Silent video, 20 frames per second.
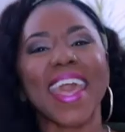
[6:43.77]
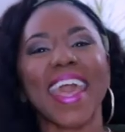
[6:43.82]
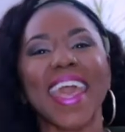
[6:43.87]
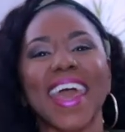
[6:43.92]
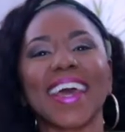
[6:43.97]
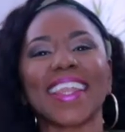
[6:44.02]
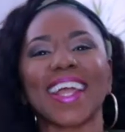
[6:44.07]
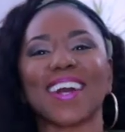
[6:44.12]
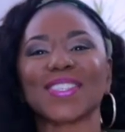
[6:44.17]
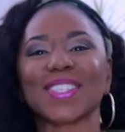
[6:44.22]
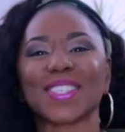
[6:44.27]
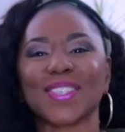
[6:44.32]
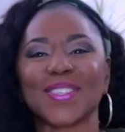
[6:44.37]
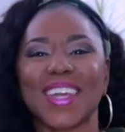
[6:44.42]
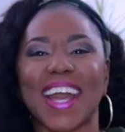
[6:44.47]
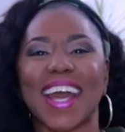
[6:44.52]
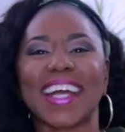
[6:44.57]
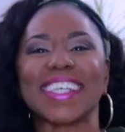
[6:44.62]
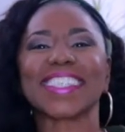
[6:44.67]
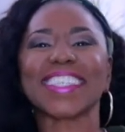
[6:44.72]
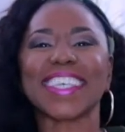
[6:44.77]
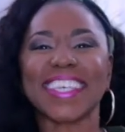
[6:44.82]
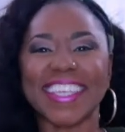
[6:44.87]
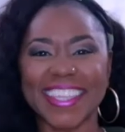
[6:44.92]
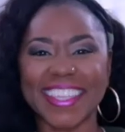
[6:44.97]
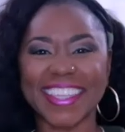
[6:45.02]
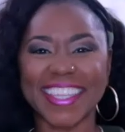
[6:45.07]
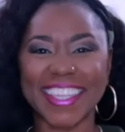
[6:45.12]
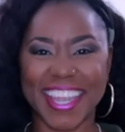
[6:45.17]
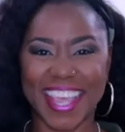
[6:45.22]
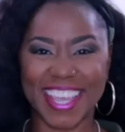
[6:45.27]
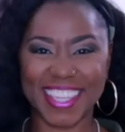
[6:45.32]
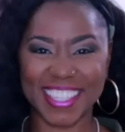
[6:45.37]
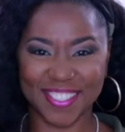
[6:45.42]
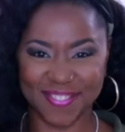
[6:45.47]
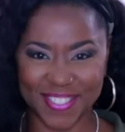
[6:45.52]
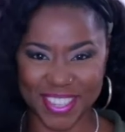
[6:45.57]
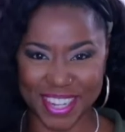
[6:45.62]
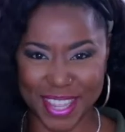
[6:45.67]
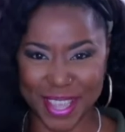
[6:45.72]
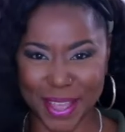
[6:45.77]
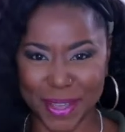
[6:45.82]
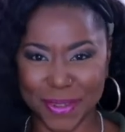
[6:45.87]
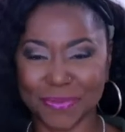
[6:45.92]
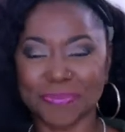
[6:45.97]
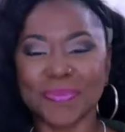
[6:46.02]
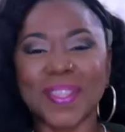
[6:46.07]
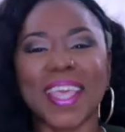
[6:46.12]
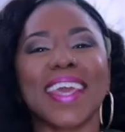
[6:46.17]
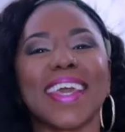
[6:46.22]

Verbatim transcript: And I'll see you guys in the next video.